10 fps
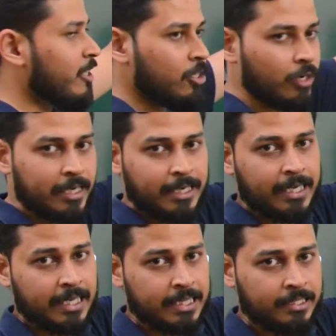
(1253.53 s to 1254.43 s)
can take
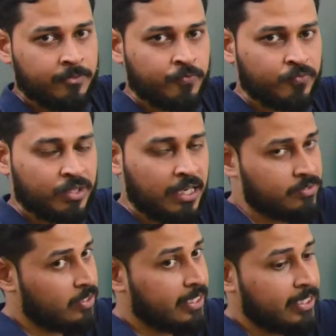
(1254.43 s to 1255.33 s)
anything as a
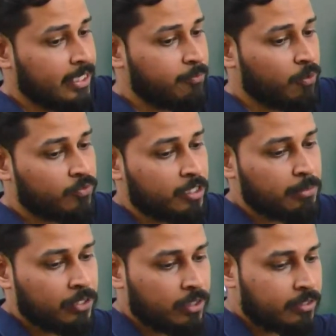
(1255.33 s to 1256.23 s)
data type of that
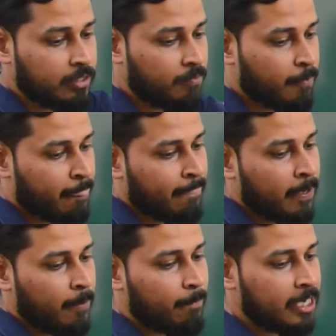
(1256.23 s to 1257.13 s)
particular thing.
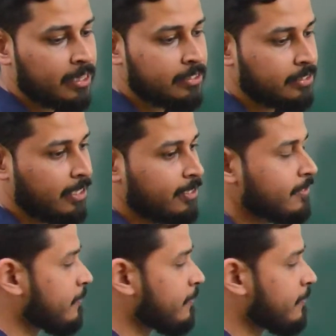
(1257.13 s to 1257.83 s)
But in this case,